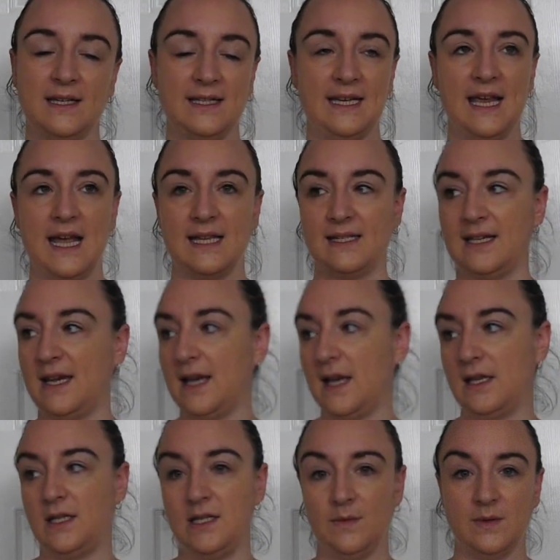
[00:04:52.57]
She ate it
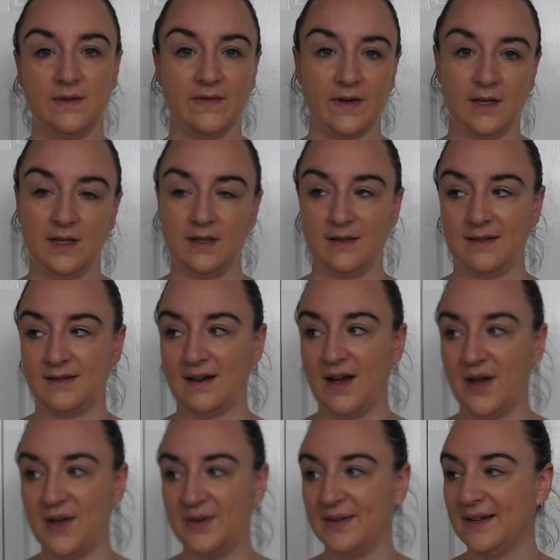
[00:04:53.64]
and she was fine.
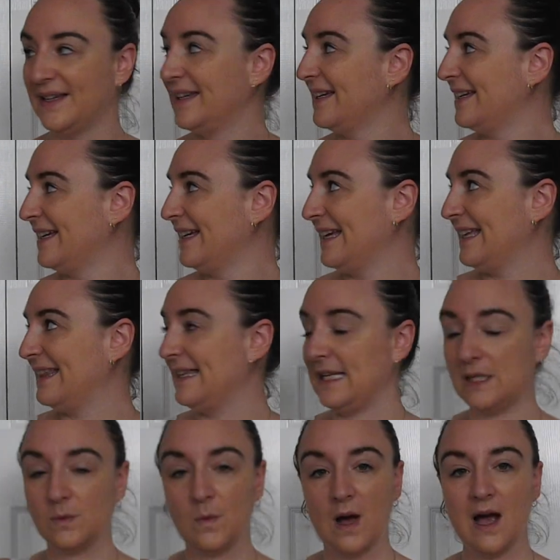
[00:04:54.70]
So
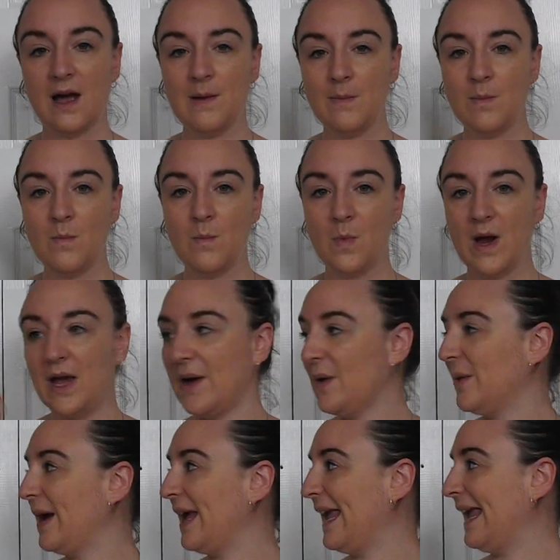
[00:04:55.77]
this one
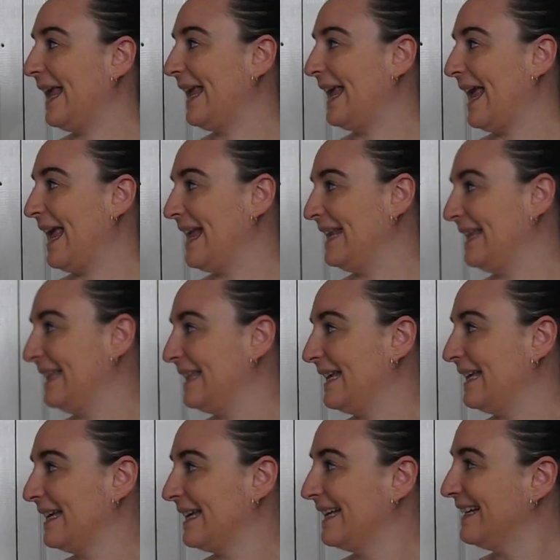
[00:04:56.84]
will eat anything.